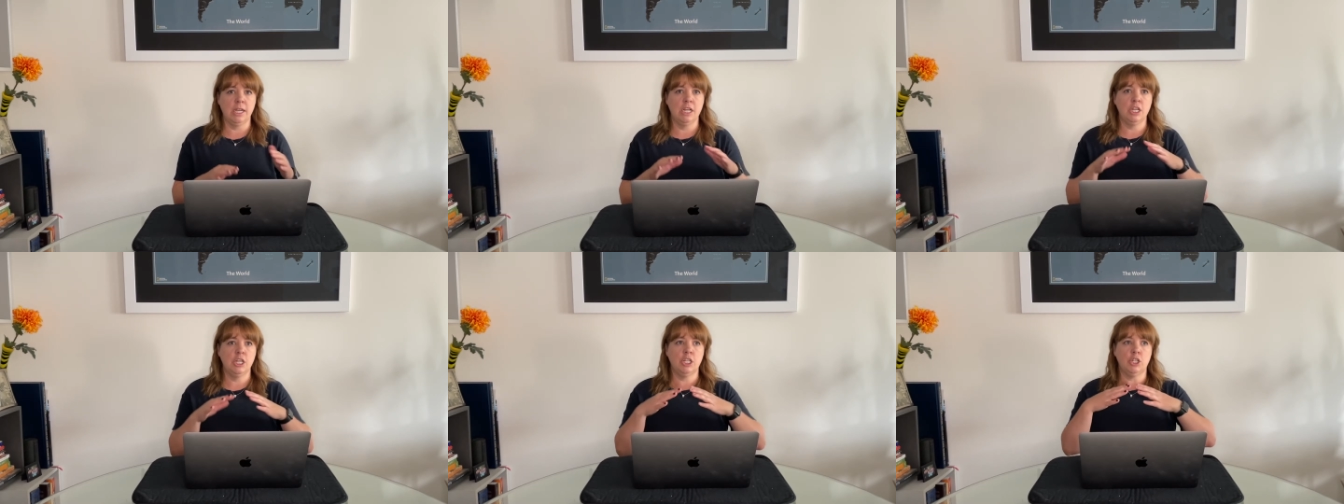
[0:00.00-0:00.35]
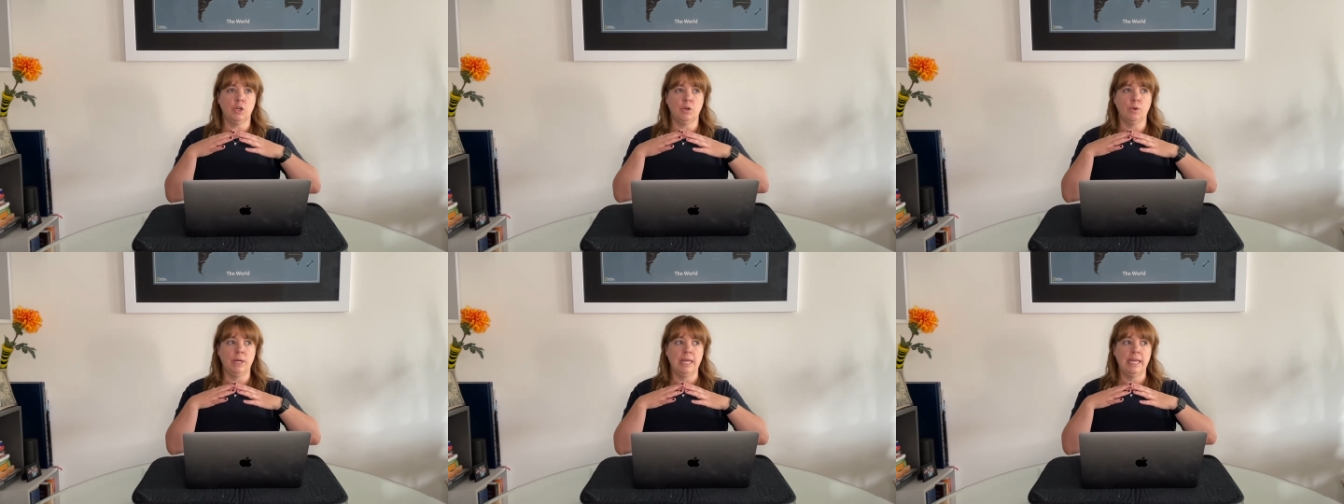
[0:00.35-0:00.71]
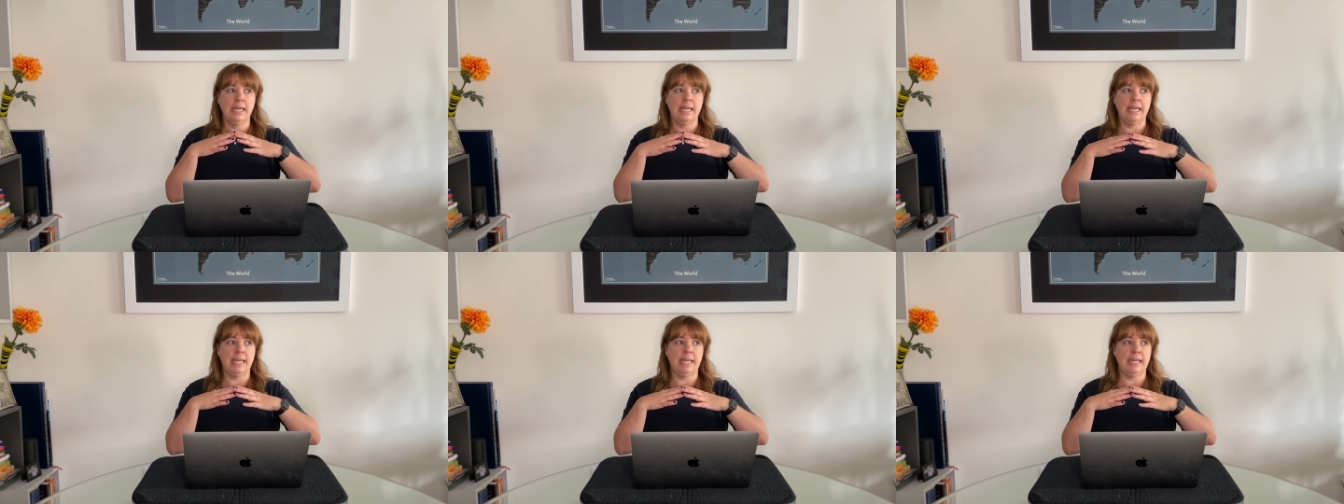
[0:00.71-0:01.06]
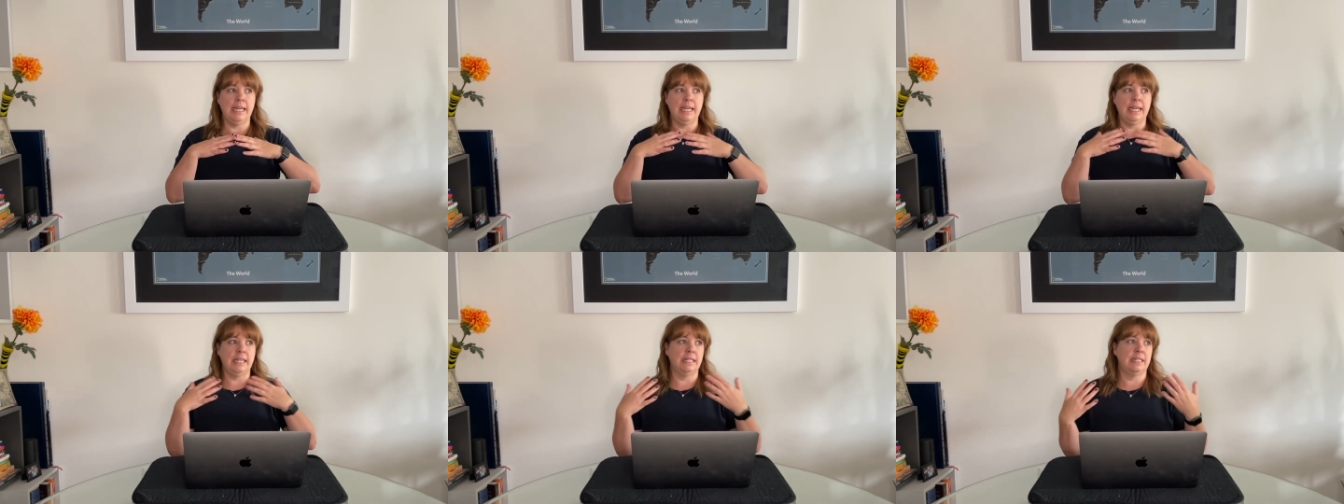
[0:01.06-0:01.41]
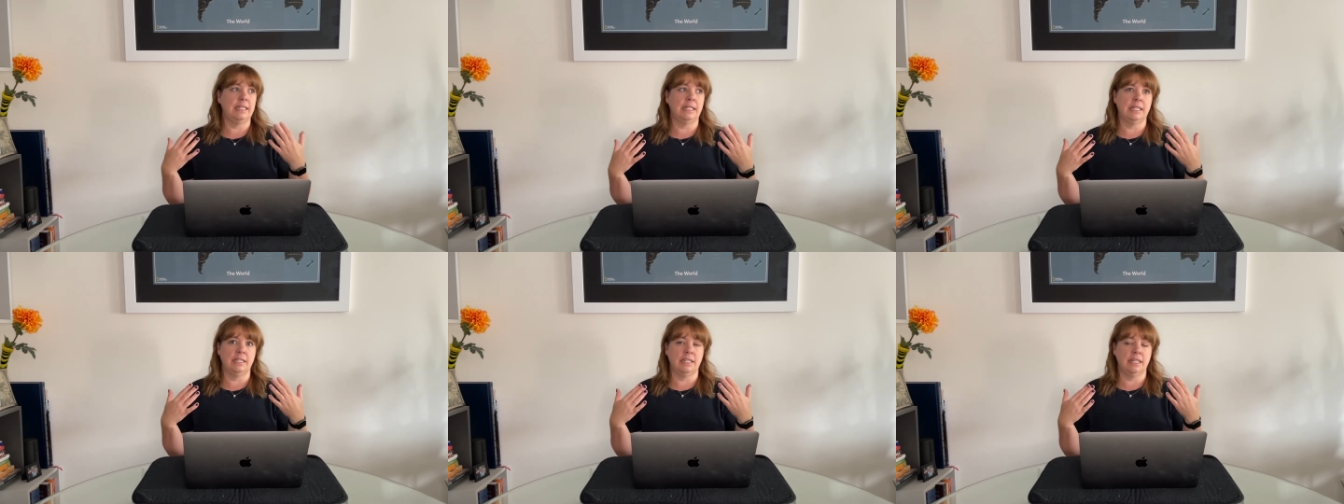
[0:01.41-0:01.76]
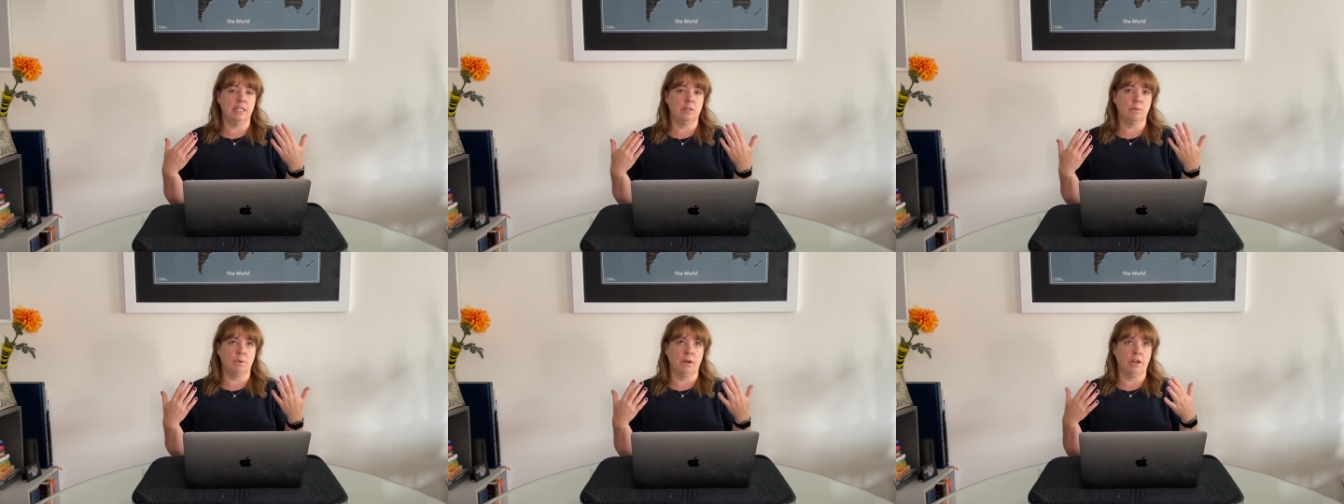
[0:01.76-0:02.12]
So in
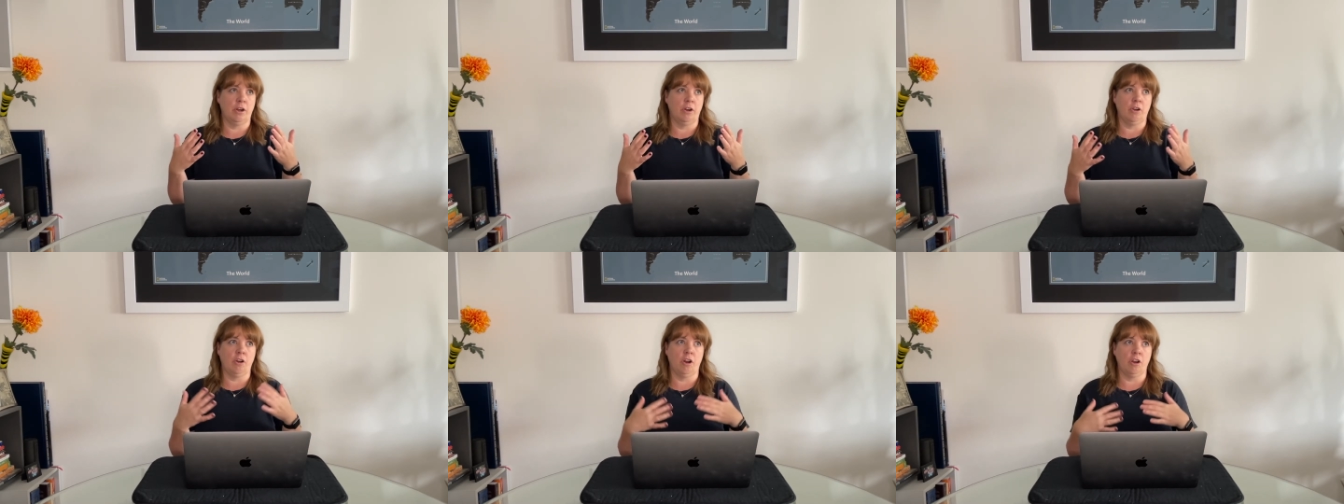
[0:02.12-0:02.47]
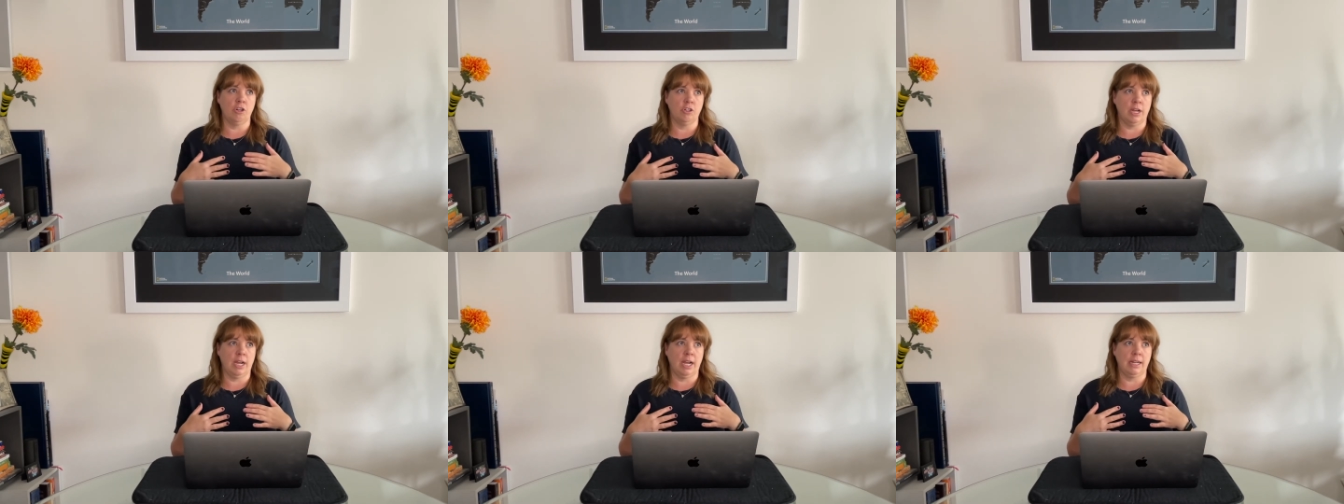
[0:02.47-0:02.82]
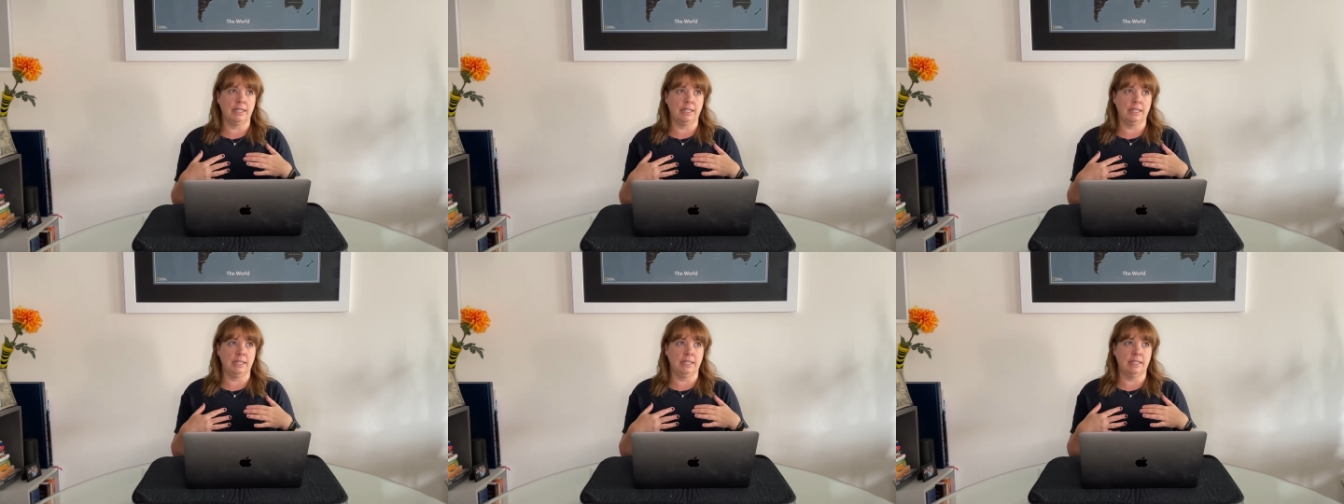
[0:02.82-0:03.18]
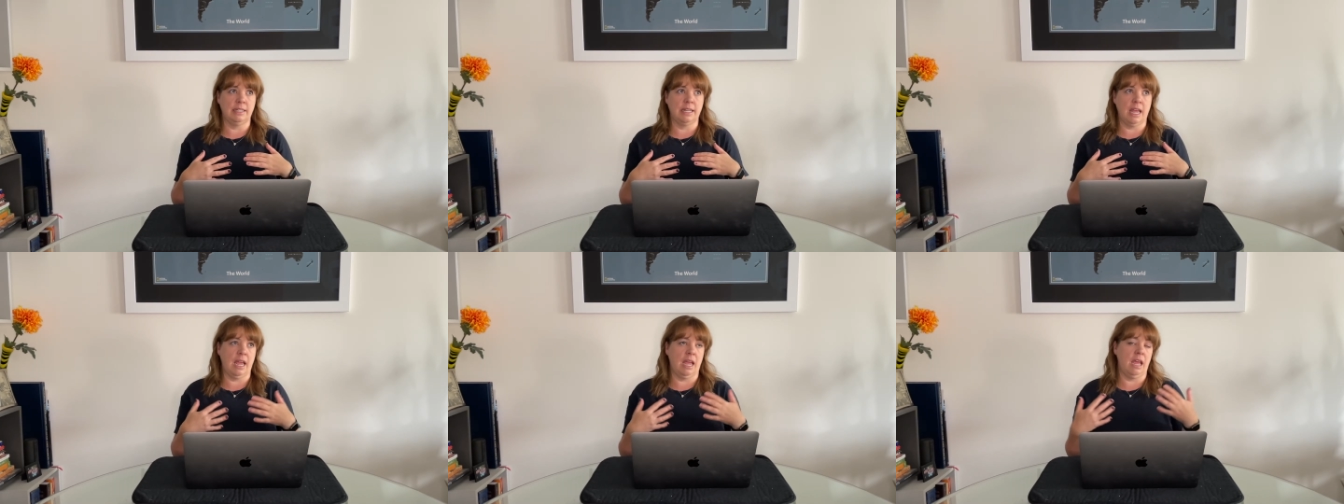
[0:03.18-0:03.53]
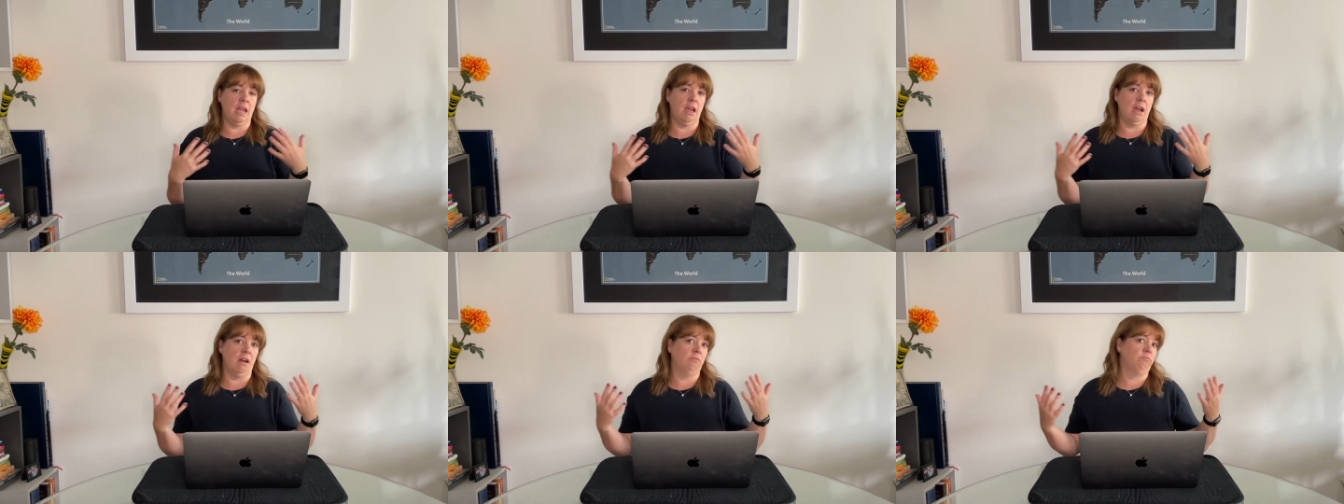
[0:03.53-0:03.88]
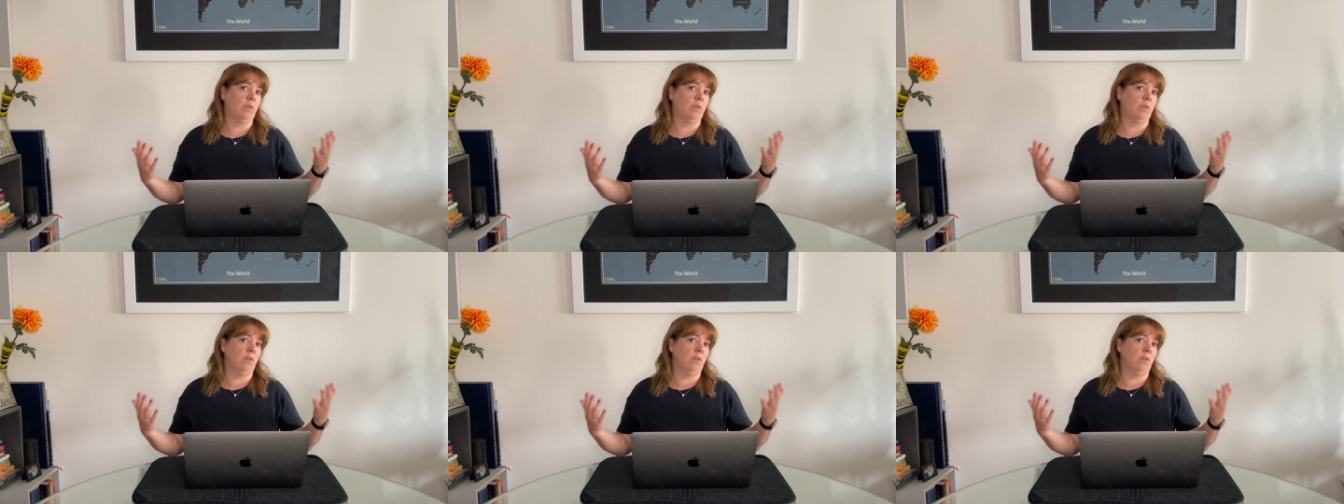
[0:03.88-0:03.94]
instances where your contract is, say,